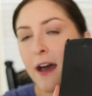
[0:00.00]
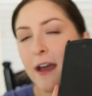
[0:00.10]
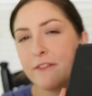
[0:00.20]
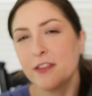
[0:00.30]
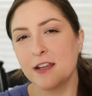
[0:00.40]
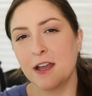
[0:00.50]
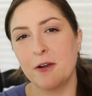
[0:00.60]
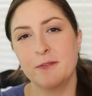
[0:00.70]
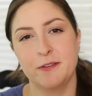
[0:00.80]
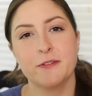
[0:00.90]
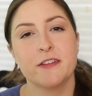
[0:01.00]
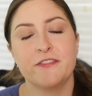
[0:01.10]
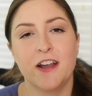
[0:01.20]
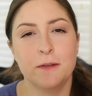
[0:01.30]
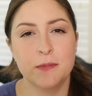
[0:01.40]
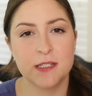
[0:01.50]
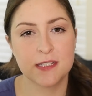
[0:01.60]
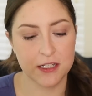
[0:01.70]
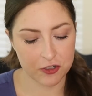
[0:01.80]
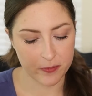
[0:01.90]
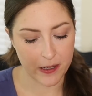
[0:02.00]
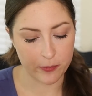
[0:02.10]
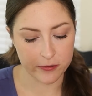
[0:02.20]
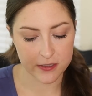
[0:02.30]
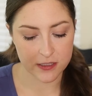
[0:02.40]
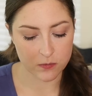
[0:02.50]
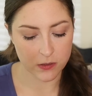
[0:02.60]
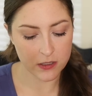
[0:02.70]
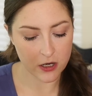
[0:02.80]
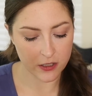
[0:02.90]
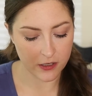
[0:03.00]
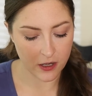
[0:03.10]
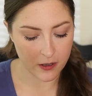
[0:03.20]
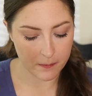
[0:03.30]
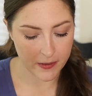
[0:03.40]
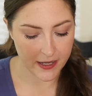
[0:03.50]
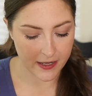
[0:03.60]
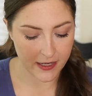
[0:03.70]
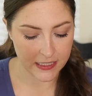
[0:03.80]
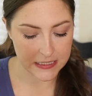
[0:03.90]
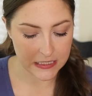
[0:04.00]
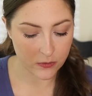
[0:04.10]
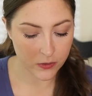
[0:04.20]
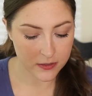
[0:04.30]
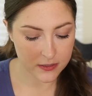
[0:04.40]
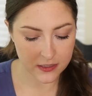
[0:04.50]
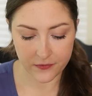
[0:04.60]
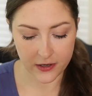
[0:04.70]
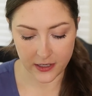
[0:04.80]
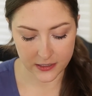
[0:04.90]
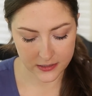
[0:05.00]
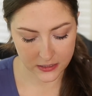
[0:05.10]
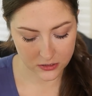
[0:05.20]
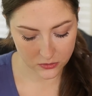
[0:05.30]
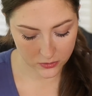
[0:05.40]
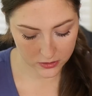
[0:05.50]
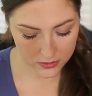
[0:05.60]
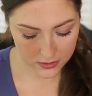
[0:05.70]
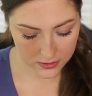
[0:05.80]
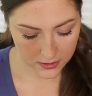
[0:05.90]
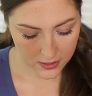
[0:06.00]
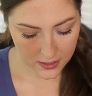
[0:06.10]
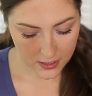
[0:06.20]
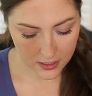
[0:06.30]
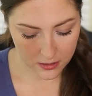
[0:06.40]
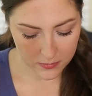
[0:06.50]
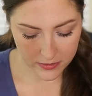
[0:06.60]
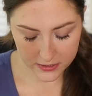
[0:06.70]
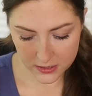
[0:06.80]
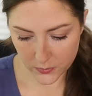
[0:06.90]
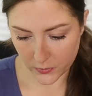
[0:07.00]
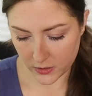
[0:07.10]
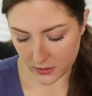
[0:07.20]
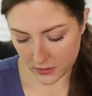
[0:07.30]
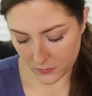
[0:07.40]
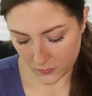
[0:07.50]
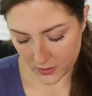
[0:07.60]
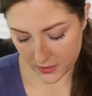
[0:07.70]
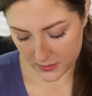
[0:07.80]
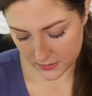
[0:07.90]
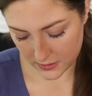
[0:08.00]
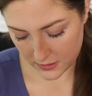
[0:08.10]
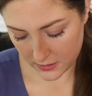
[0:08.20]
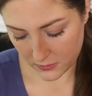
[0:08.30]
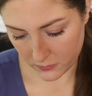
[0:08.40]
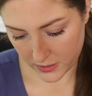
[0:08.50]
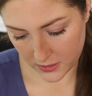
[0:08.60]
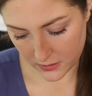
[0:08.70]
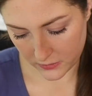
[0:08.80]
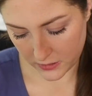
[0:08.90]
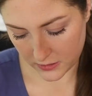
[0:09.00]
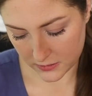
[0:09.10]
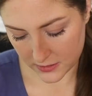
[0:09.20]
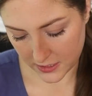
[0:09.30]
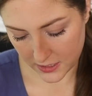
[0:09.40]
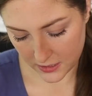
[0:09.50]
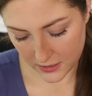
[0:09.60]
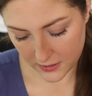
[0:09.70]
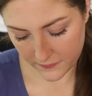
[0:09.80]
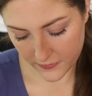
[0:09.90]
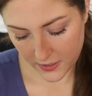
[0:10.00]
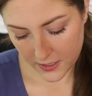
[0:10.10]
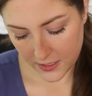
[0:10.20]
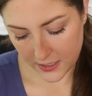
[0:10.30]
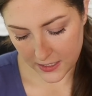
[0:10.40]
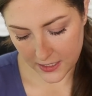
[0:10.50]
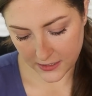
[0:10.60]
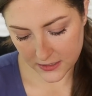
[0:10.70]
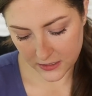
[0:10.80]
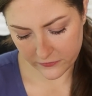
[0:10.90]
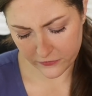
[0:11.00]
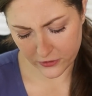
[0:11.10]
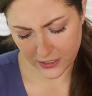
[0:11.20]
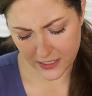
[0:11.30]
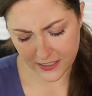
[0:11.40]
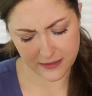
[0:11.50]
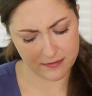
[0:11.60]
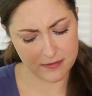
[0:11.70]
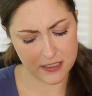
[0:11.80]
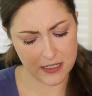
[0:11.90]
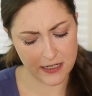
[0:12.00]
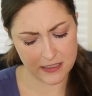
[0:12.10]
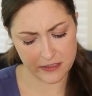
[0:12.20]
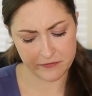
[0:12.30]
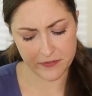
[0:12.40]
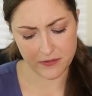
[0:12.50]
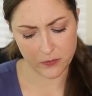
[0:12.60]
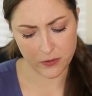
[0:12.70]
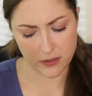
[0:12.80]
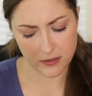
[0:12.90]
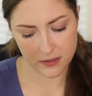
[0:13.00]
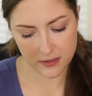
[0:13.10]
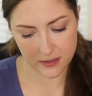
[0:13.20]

I feel like I only really find mid-century Bibles. It's really hard to come by antique ones, even at antique stores. This one was, I think, written on the inside, yeah, 1949 to 1951.